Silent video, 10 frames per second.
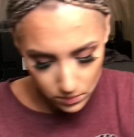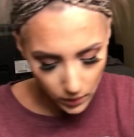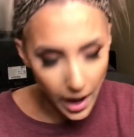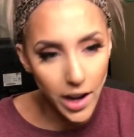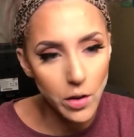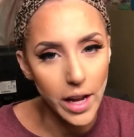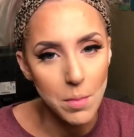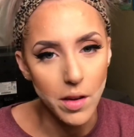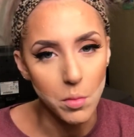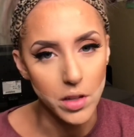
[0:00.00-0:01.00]
I go ham
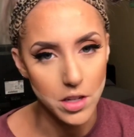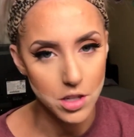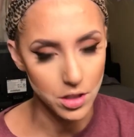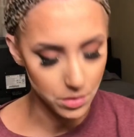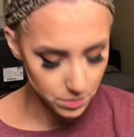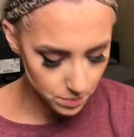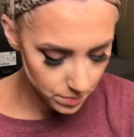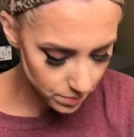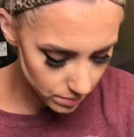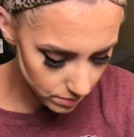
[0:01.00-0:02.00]
on the blush too.
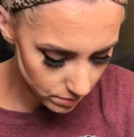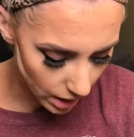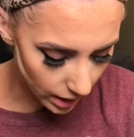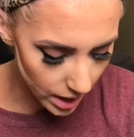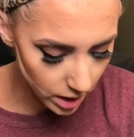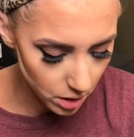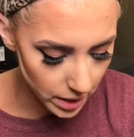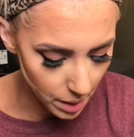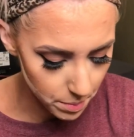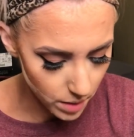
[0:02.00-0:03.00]
I kind of go
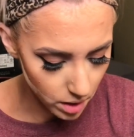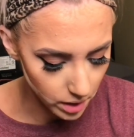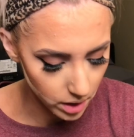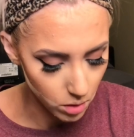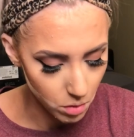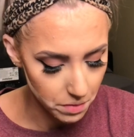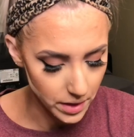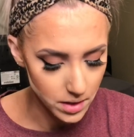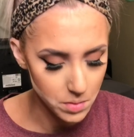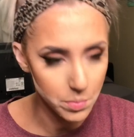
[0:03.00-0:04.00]
ham on like the whole
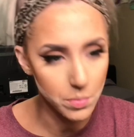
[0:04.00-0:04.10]
face.